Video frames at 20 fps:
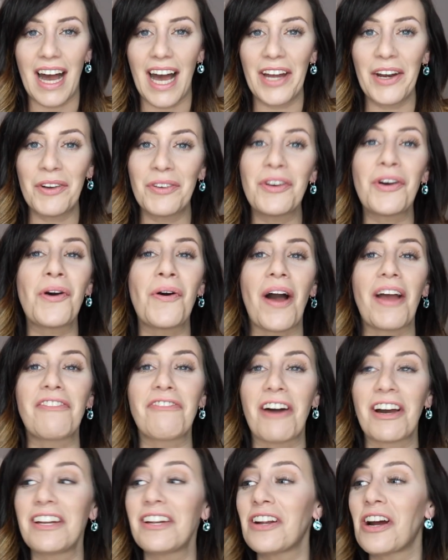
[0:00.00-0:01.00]
I don't know,
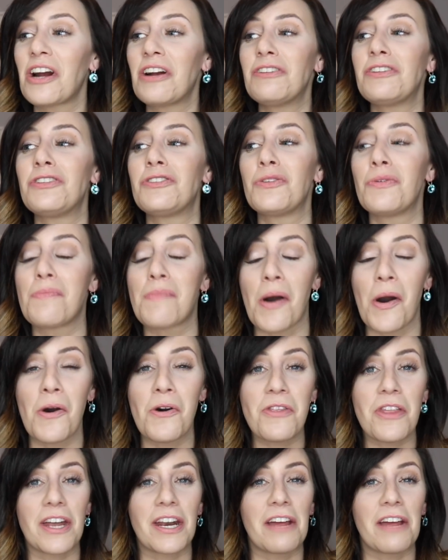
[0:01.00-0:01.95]
I find it hard to do both,